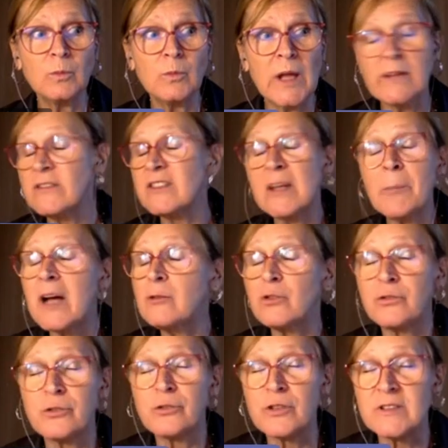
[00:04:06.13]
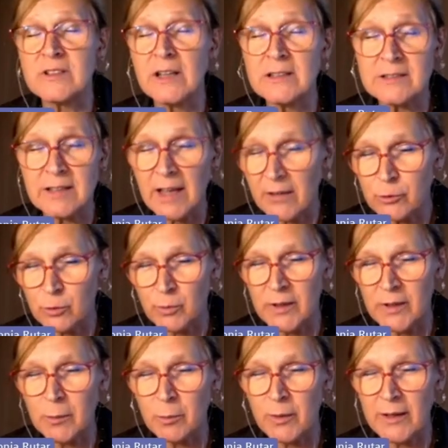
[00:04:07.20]
and some kind of results have to
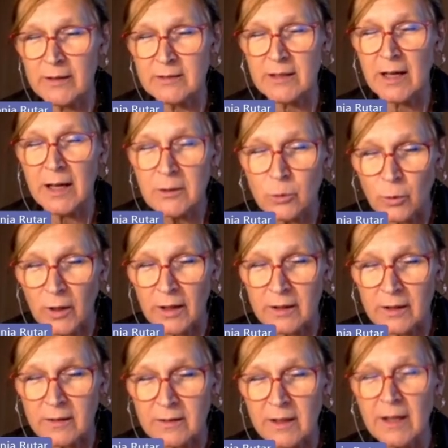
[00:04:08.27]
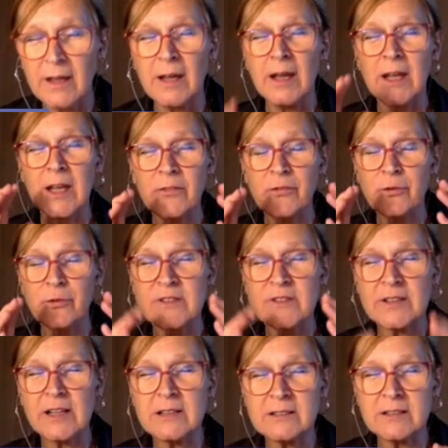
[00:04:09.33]
be in place. Otherwise, if
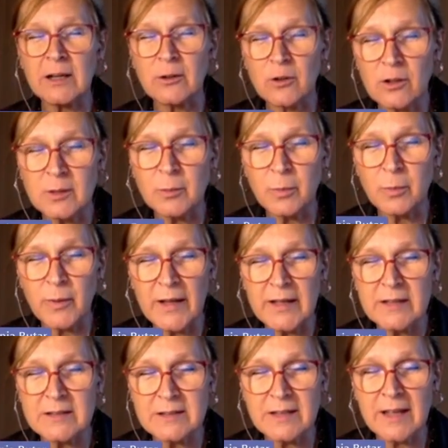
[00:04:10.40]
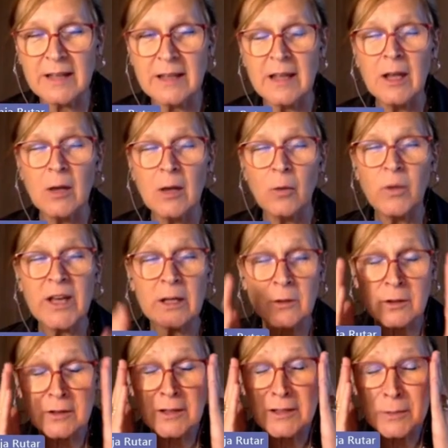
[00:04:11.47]
results are not in place, then we
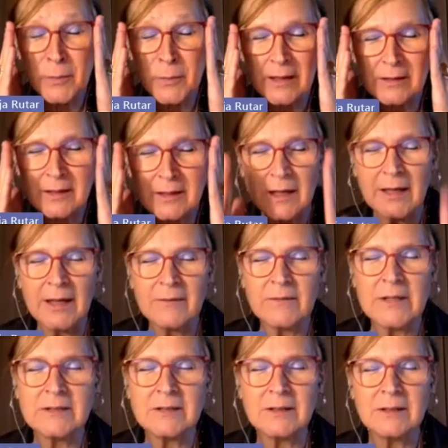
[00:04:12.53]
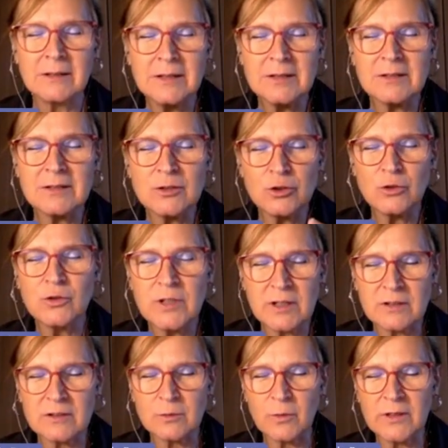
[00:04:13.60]
cannot expect that these
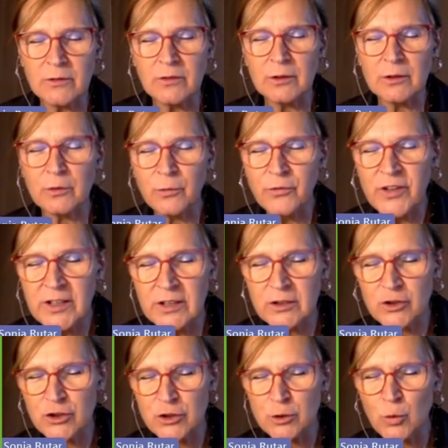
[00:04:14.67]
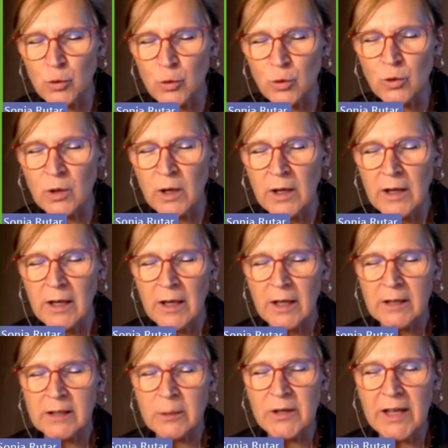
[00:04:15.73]
students, when they will finish school,
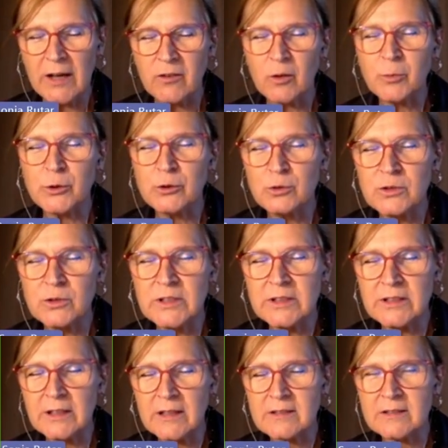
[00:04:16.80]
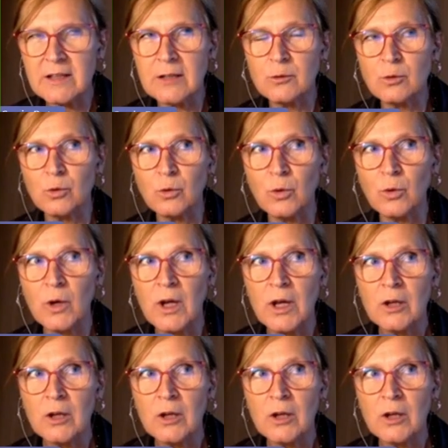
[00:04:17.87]
they will have opportunity, let's say, to